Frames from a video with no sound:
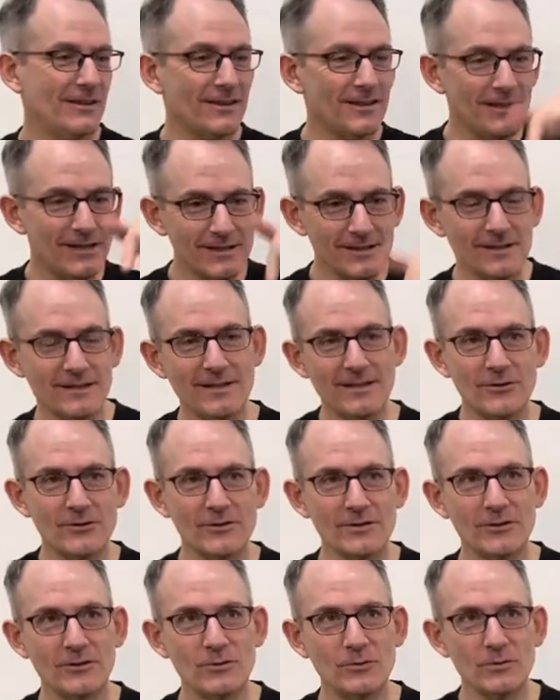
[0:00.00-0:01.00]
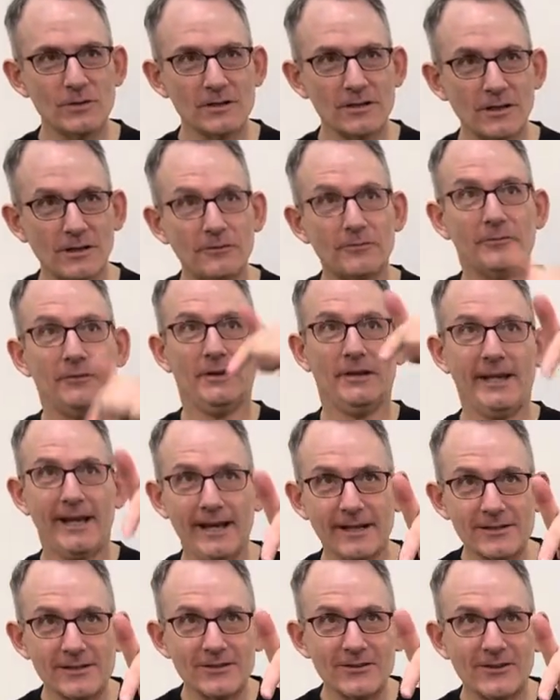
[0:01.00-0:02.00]
this year's new stuff
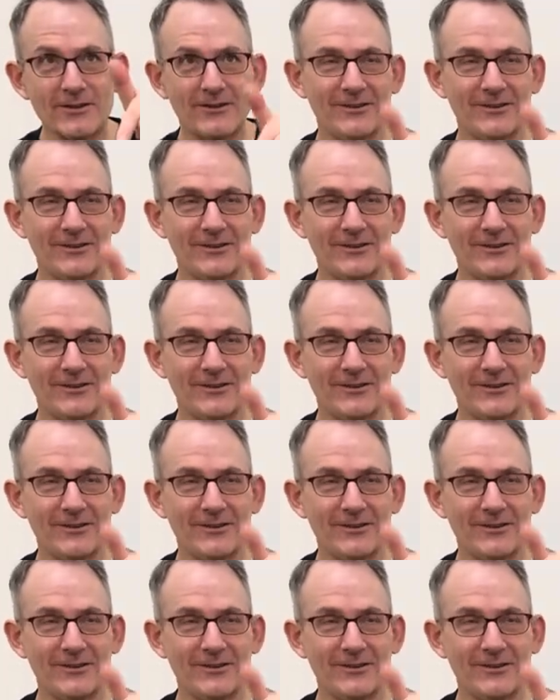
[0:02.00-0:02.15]
next year.